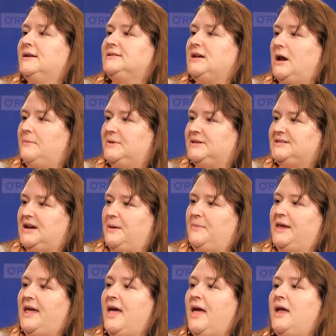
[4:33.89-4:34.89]
time and time
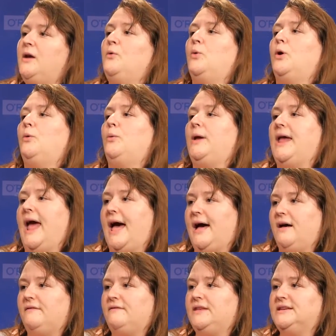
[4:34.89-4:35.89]
again, where we
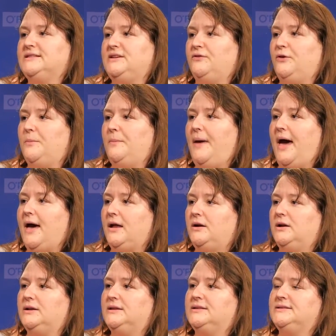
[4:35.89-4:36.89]
have these different
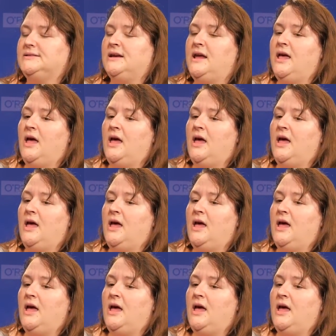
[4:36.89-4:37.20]
patterns.